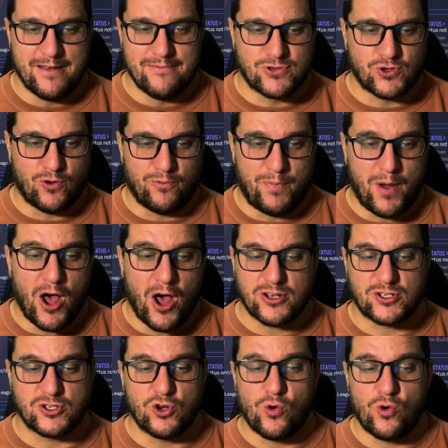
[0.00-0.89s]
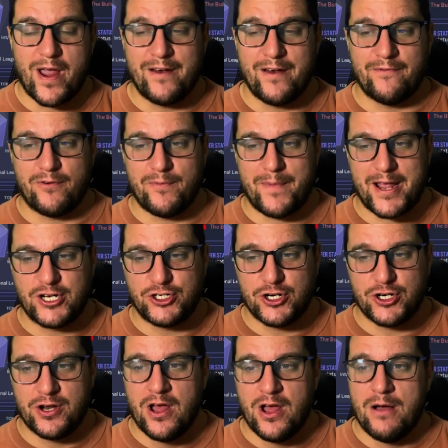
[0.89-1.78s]
sort of personal
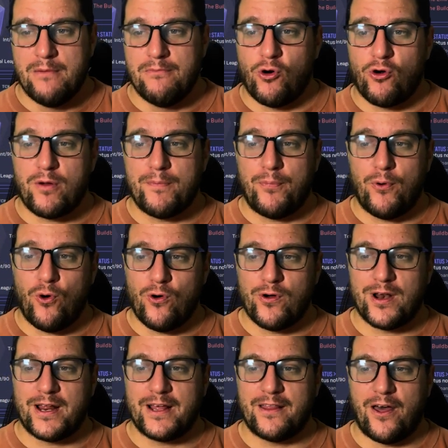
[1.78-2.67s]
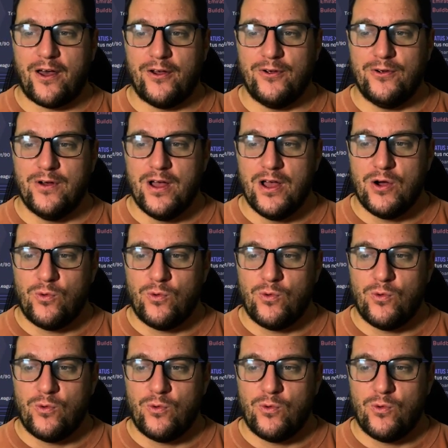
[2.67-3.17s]
information. More importantly though,